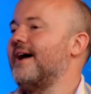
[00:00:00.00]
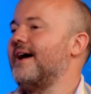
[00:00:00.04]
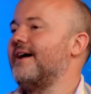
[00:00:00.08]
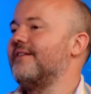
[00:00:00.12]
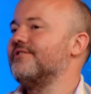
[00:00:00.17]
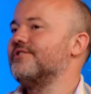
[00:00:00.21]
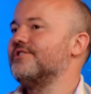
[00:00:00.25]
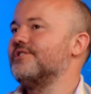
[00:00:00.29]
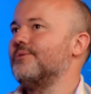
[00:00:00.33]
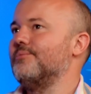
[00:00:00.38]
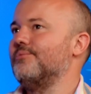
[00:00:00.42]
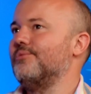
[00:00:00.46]
if you
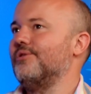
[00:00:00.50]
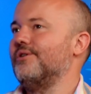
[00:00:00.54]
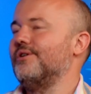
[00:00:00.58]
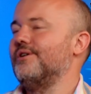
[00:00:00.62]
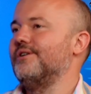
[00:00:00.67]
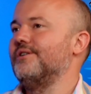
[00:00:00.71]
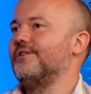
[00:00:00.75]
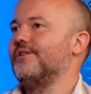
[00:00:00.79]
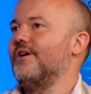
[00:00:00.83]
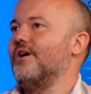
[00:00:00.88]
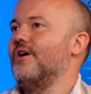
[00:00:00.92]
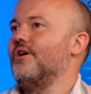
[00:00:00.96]
have
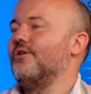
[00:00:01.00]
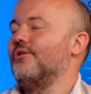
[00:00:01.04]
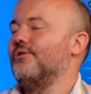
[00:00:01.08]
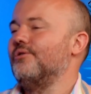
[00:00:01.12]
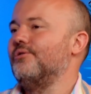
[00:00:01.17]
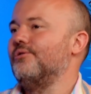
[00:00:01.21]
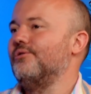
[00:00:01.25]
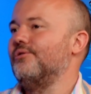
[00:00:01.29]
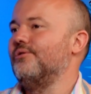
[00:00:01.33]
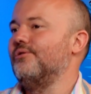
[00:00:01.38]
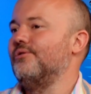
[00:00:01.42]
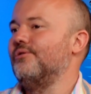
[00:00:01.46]
someone
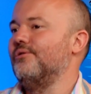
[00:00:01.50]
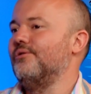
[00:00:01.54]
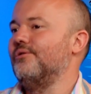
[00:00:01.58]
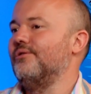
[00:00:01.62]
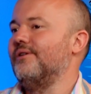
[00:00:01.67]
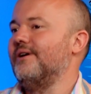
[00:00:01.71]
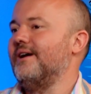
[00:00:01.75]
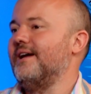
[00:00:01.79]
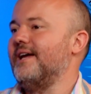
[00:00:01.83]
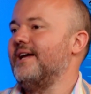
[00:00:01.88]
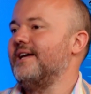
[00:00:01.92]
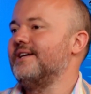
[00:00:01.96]

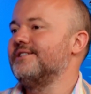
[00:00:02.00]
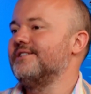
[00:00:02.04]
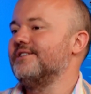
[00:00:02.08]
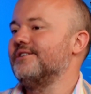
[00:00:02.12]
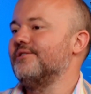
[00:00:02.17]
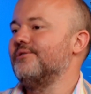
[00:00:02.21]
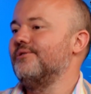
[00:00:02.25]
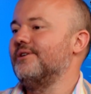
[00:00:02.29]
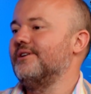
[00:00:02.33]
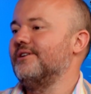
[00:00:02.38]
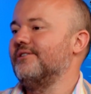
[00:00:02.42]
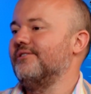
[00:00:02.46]
who
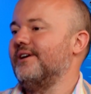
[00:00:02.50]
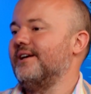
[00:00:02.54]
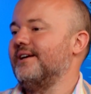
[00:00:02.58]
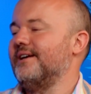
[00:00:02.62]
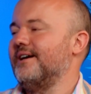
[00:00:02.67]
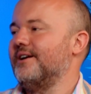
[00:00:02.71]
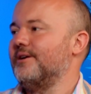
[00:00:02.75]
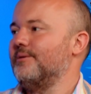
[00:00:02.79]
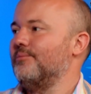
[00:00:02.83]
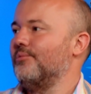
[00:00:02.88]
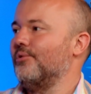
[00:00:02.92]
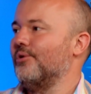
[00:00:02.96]
isn't going to like
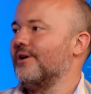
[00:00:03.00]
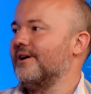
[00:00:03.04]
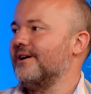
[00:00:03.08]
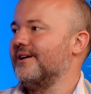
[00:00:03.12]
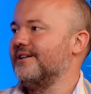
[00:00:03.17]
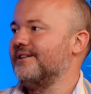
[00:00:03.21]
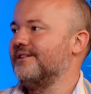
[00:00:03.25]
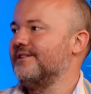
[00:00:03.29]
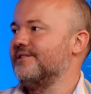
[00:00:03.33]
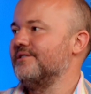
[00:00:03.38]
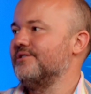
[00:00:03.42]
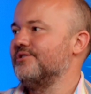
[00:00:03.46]
get a
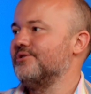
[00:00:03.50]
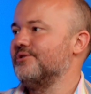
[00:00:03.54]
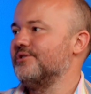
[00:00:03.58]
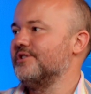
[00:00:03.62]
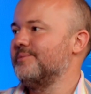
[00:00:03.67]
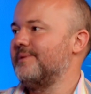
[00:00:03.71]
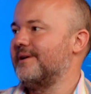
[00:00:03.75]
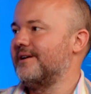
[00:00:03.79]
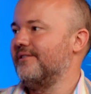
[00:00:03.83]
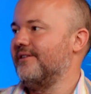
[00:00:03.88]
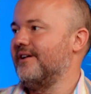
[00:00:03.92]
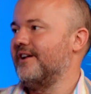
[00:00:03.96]
mortgage or
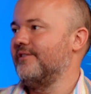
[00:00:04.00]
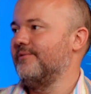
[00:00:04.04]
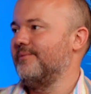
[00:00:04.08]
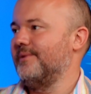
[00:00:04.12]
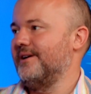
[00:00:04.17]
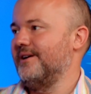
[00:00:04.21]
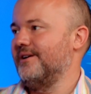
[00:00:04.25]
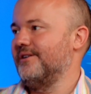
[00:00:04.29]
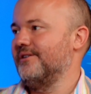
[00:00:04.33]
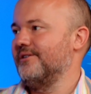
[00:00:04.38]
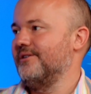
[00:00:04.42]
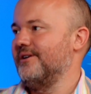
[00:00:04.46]
spend a lot of
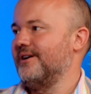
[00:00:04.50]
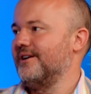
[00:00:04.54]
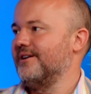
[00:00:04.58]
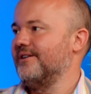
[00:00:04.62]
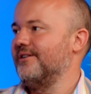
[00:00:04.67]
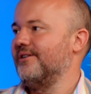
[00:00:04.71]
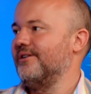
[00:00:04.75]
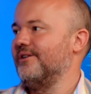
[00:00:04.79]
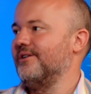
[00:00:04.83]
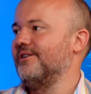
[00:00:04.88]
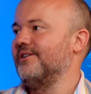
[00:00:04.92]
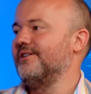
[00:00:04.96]
money on a
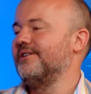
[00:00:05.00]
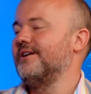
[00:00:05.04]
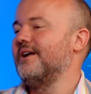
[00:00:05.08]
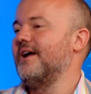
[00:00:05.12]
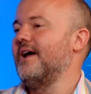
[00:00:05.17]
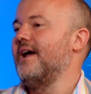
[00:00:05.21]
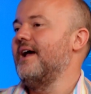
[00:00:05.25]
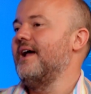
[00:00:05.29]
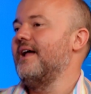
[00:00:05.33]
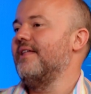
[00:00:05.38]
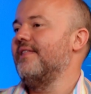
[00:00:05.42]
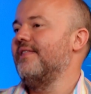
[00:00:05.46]
credit card,
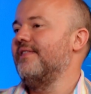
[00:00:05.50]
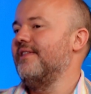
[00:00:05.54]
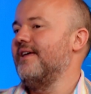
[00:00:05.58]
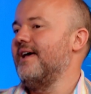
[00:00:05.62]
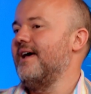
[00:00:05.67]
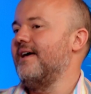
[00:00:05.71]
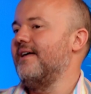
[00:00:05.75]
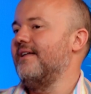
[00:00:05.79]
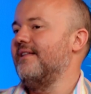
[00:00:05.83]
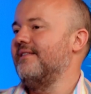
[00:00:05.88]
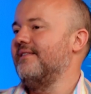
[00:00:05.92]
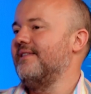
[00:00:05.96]

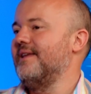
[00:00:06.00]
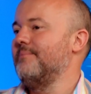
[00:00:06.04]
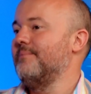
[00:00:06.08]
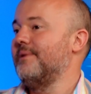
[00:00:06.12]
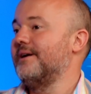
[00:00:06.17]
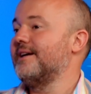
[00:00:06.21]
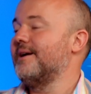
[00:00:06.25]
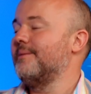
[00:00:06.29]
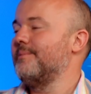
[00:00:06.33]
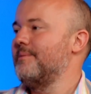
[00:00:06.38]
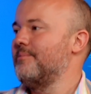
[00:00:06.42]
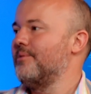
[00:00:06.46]
then they
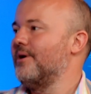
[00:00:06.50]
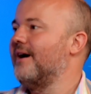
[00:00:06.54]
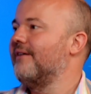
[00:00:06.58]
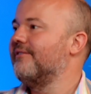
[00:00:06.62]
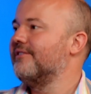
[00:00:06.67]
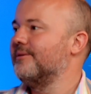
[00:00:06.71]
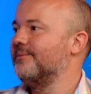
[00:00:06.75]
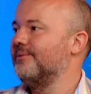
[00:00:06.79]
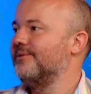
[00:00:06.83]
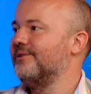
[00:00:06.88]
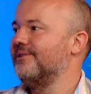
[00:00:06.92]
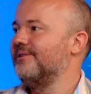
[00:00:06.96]
might not be
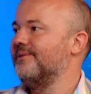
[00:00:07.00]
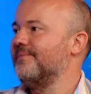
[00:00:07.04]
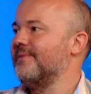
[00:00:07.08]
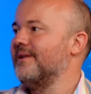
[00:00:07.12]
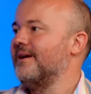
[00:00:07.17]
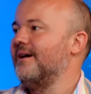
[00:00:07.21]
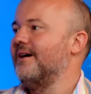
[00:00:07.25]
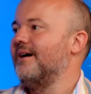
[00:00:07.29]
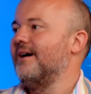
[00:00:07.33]
profitable.